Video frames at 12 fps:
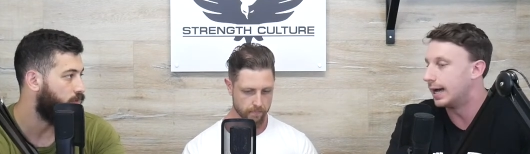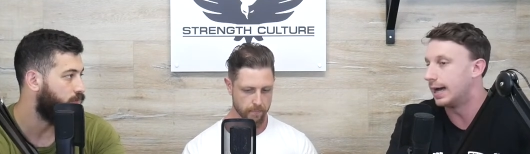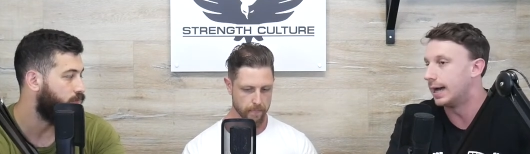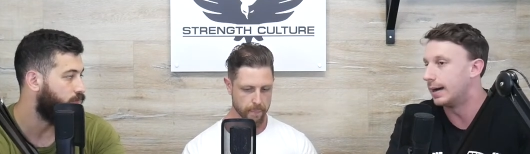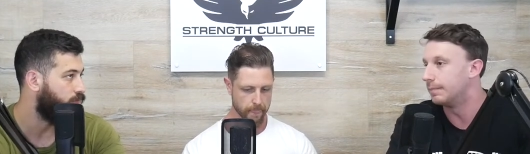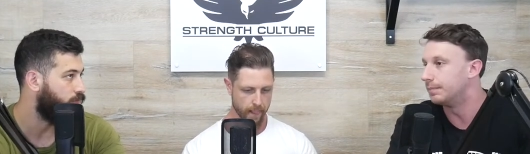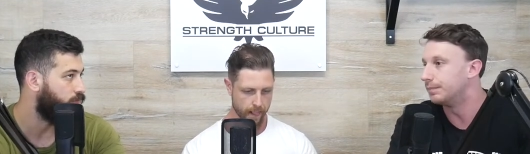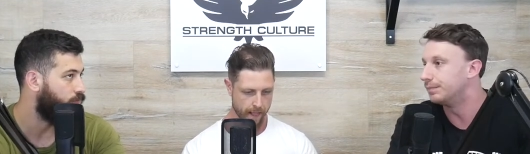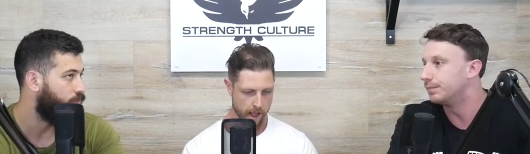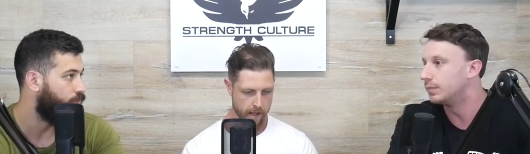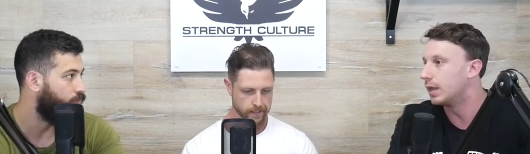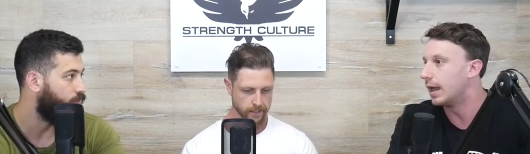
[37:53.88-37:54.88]

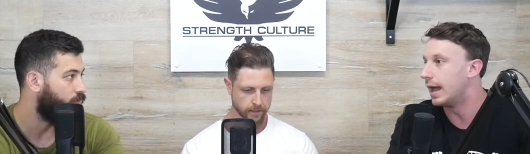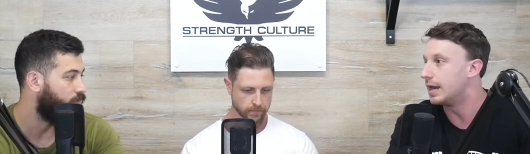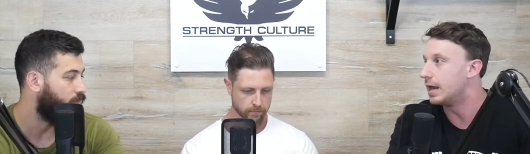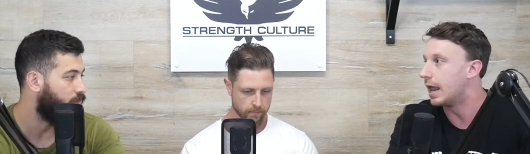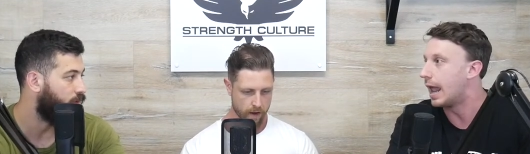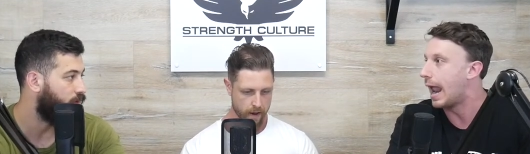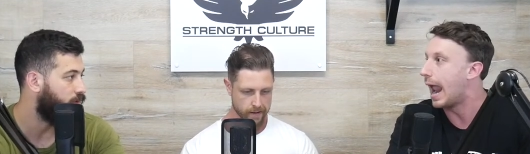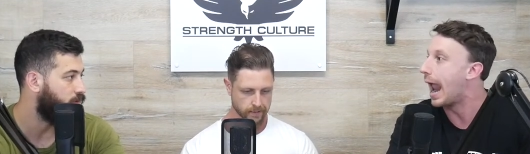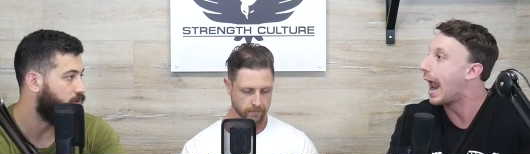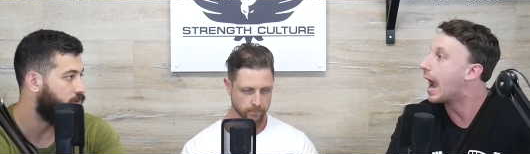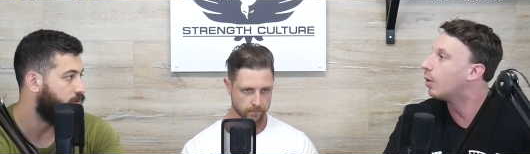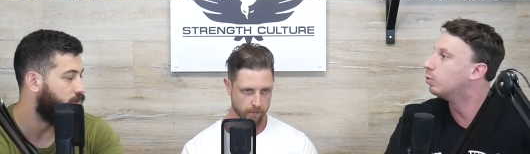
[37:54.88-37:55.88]
Speaker 1: um, and
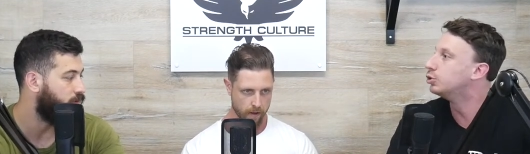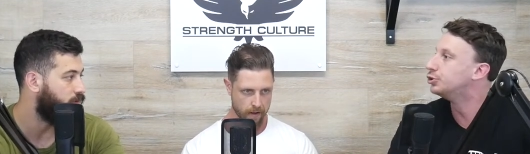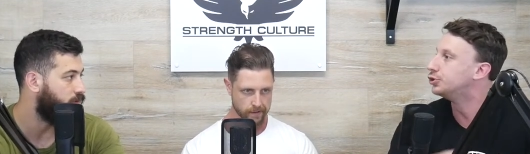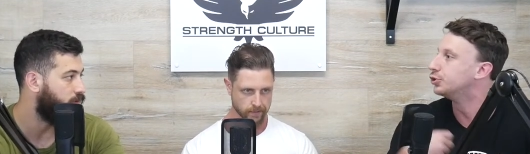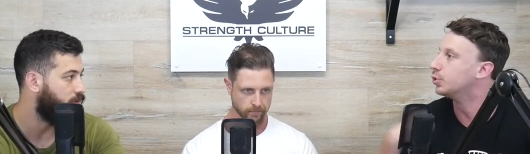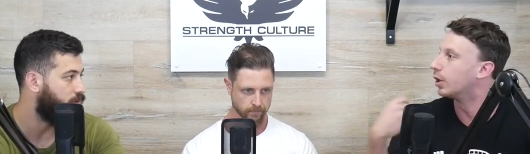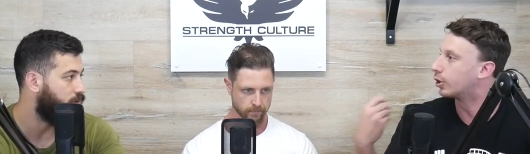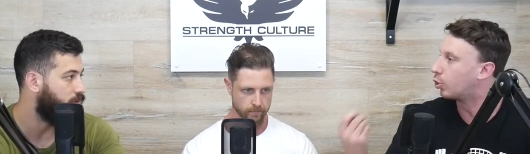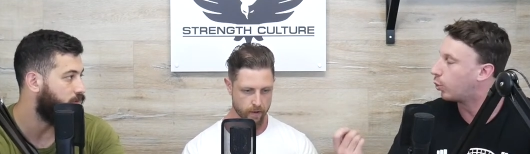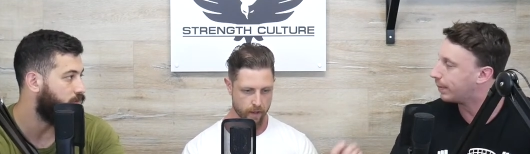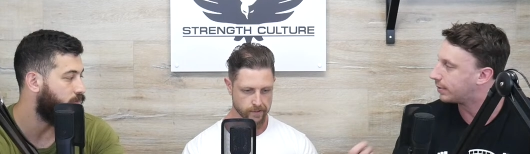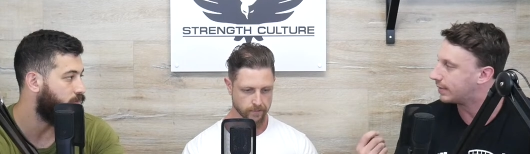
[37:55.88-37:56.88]
how would you
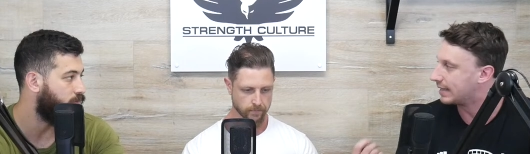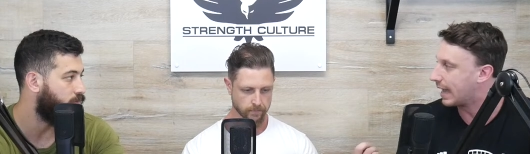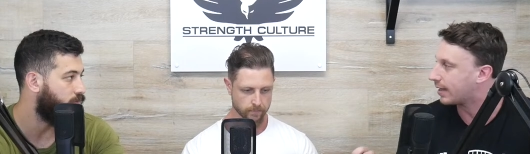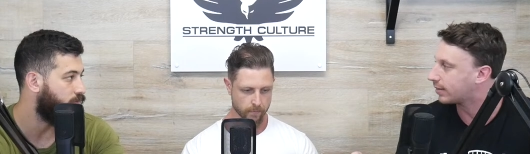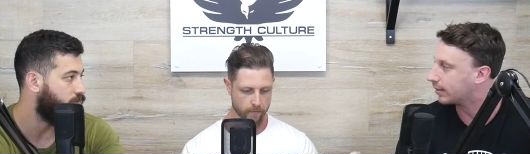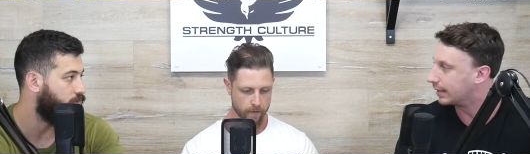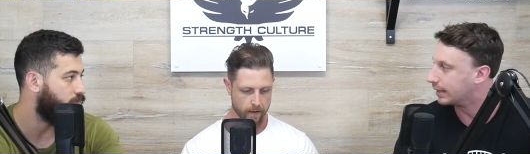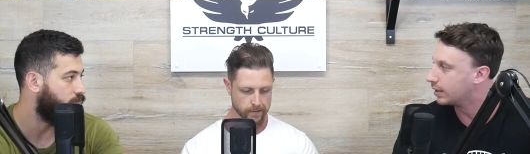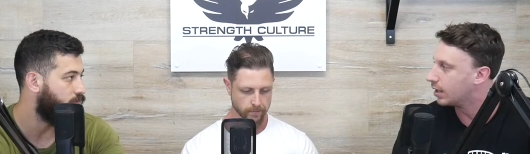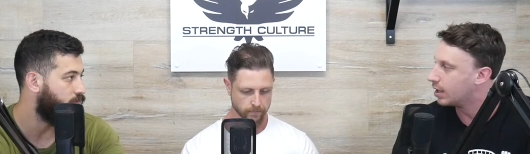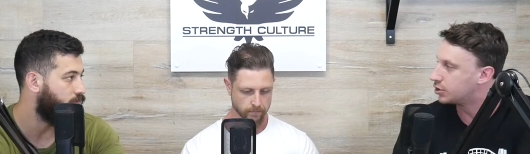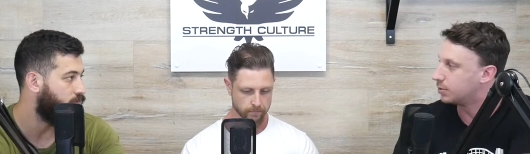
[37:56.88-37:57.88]
equip the
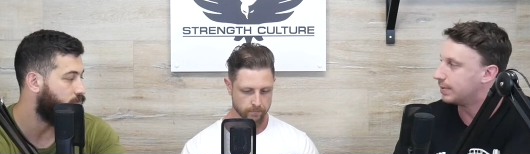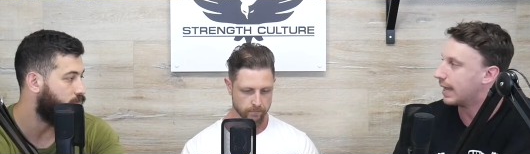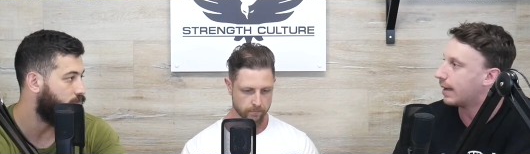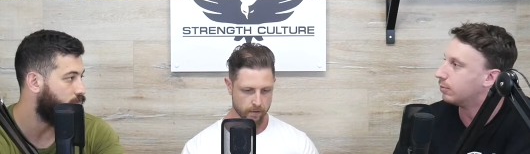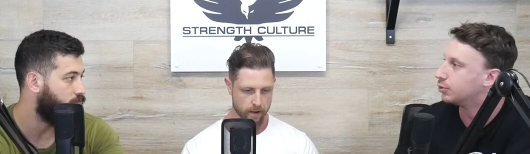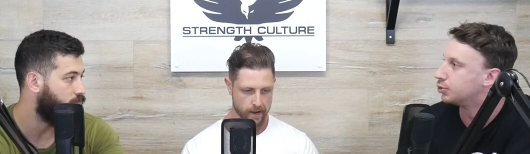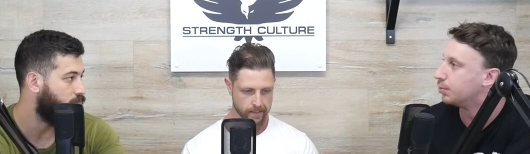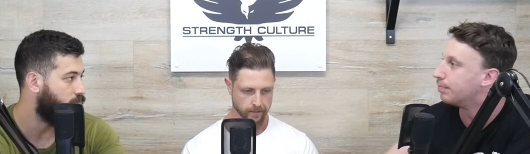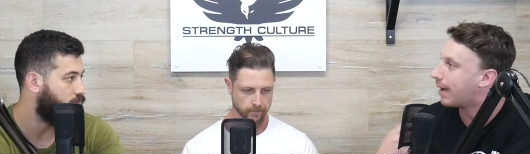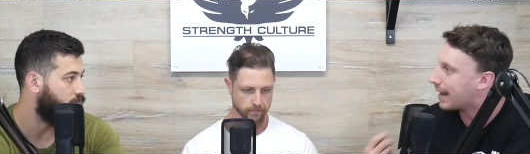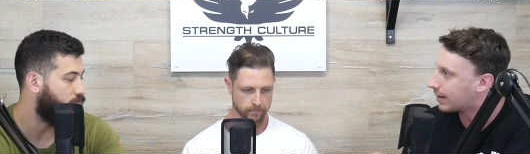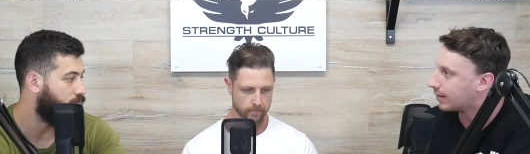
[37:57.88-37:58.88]
athlete to be able to
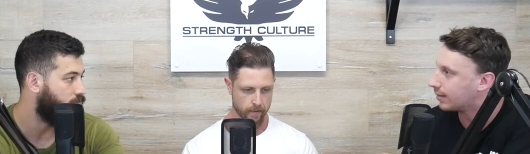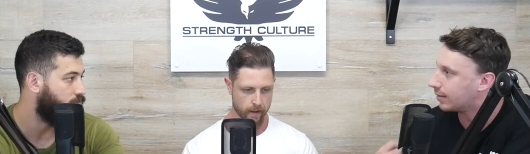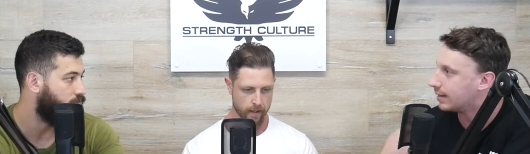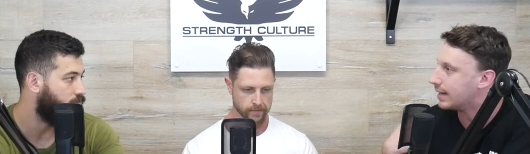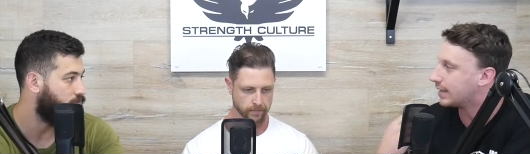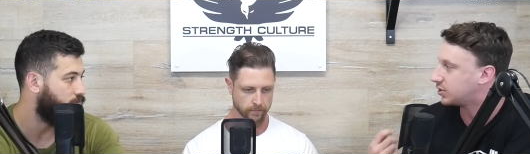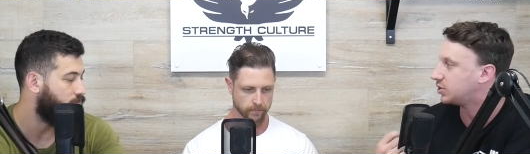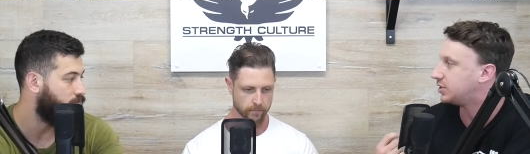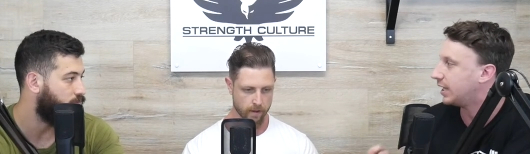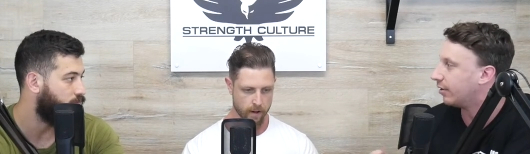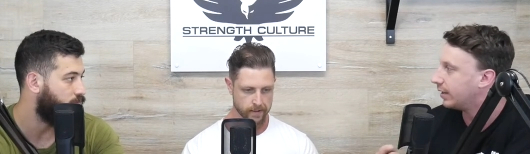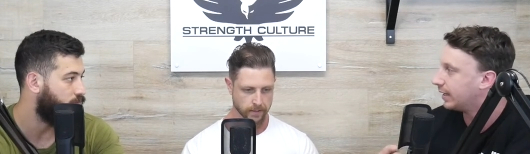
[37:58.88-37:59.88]
make the
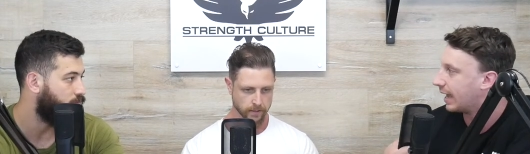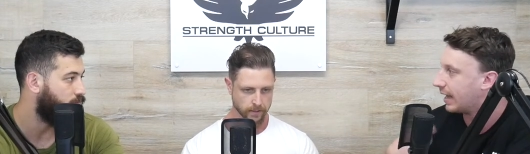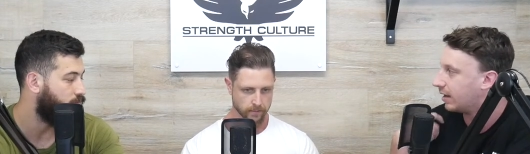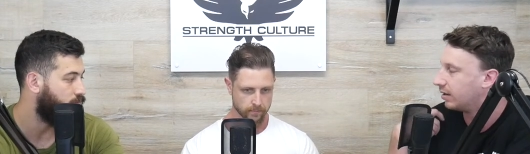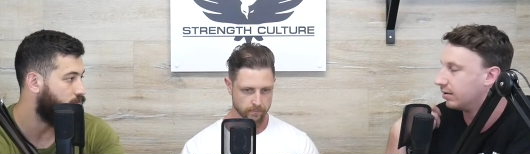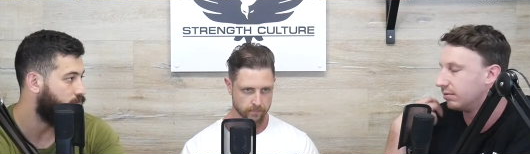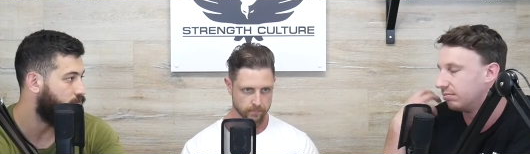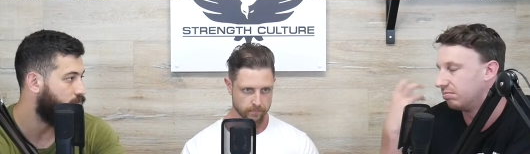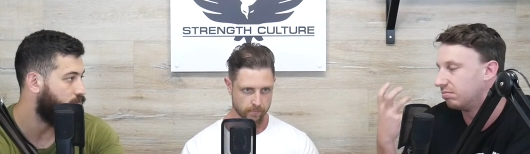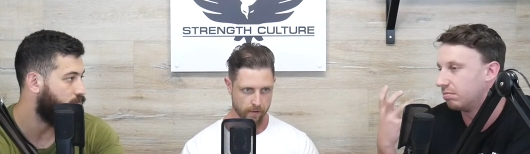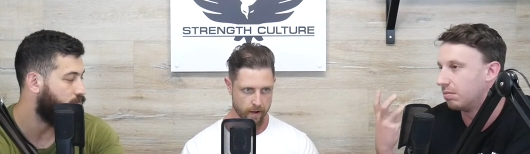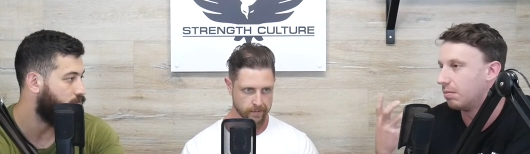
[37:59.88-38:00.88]
necessary and
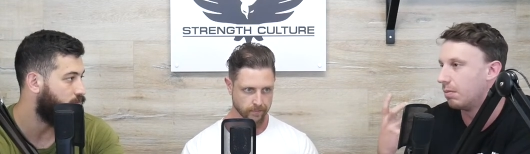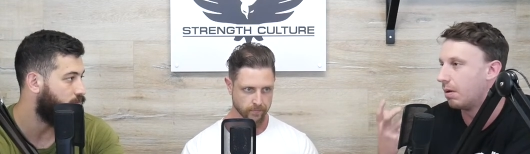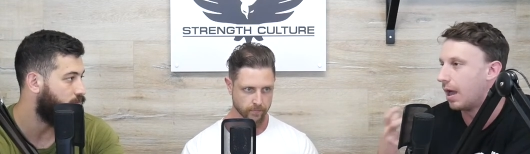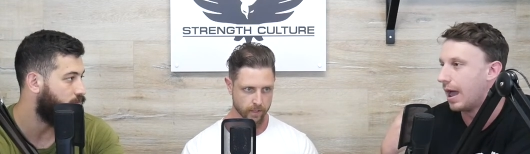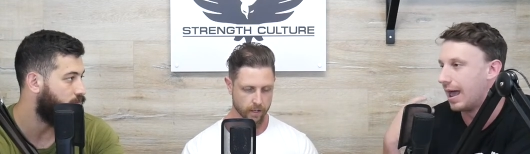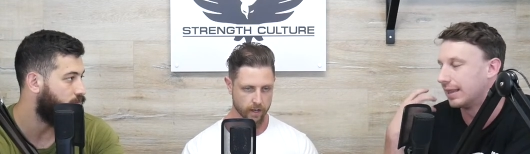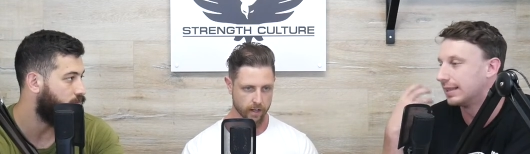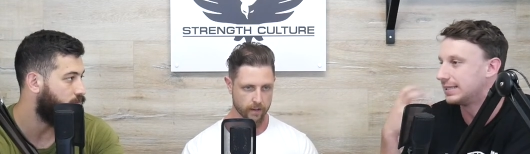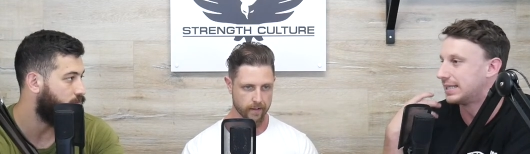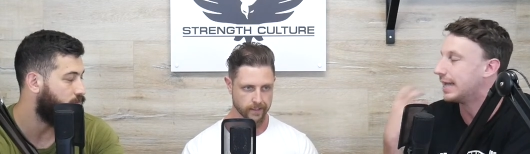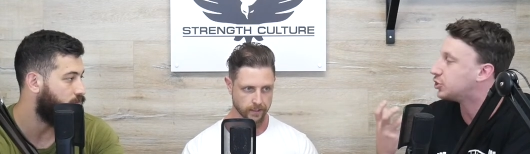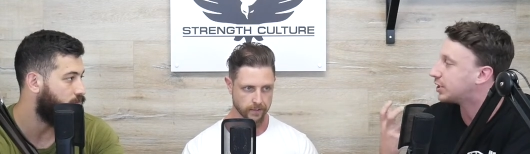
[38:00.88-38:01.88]
at
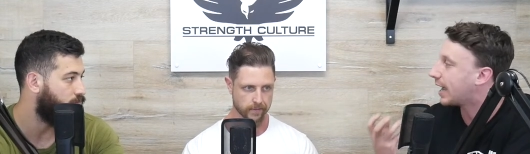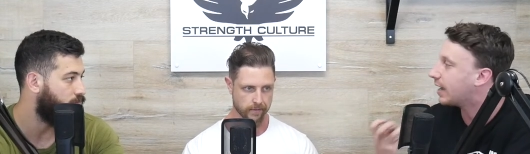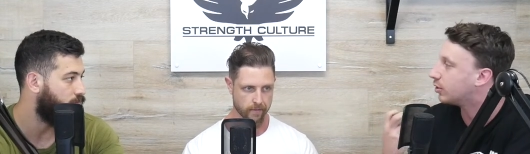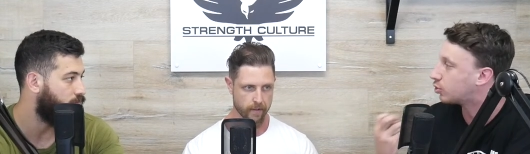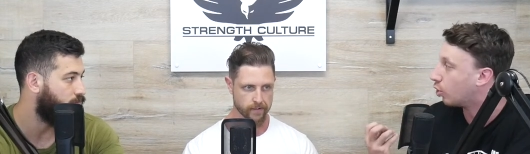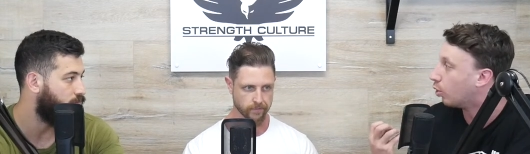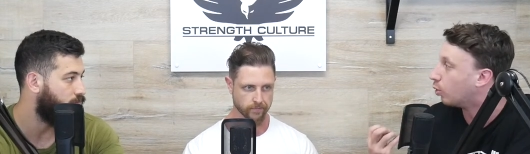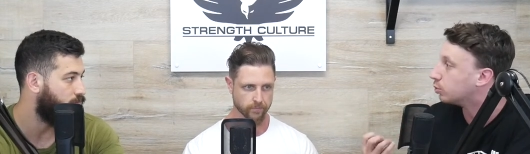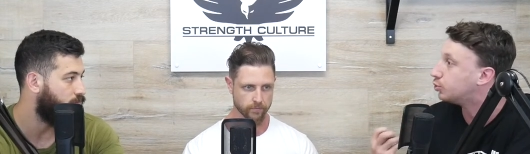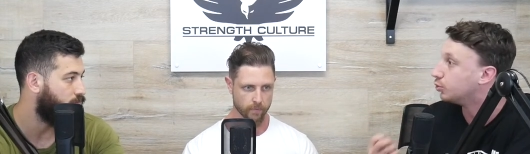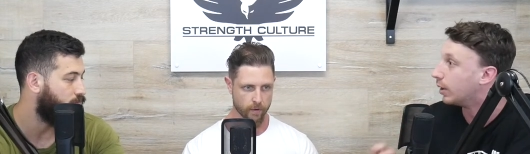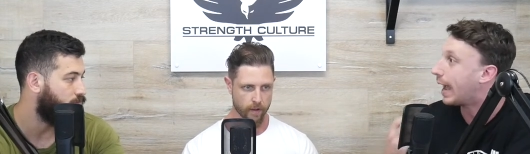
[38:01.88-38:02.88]
least educated
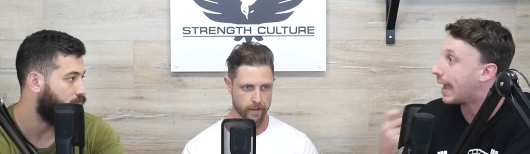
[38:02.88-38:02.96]
call to